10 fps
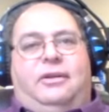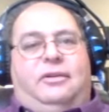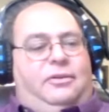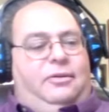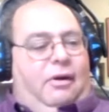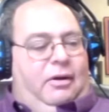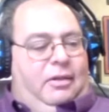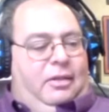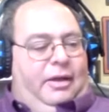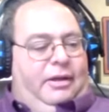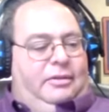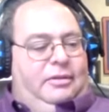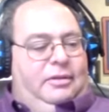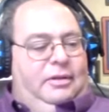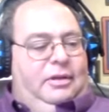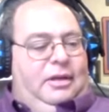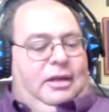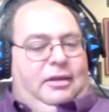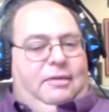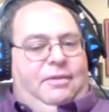the witness box as jurors.
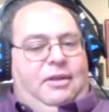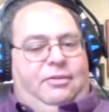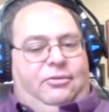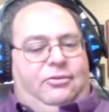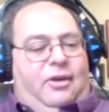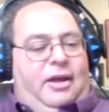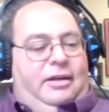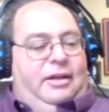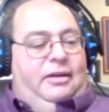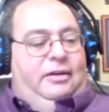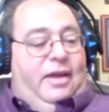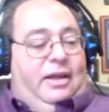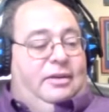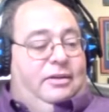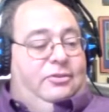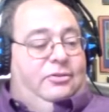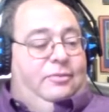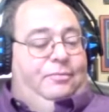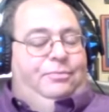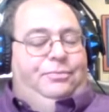And one of the other
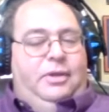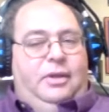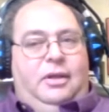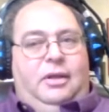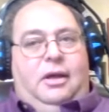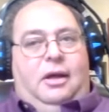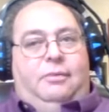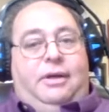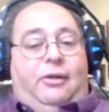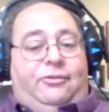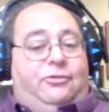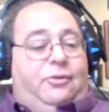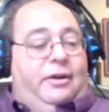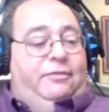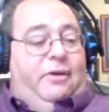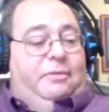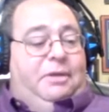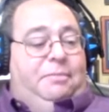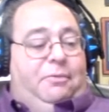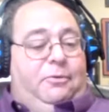things we do generally in trying to
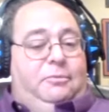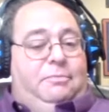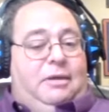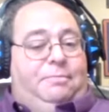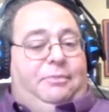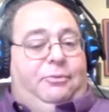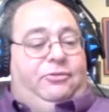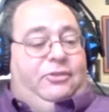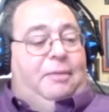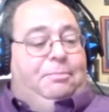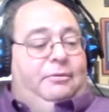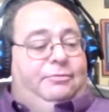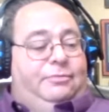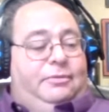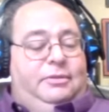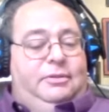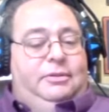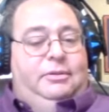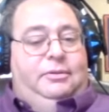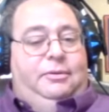find people who will
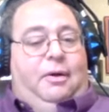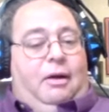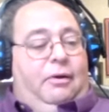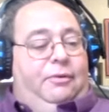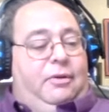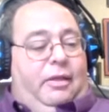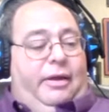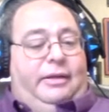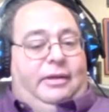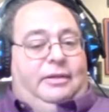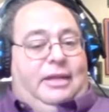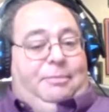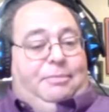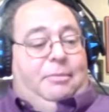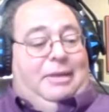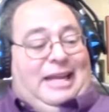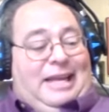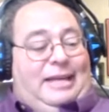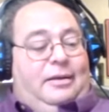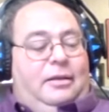be fair um,
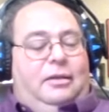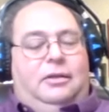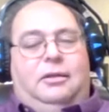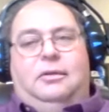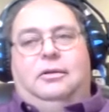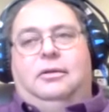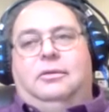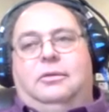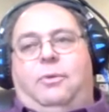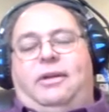is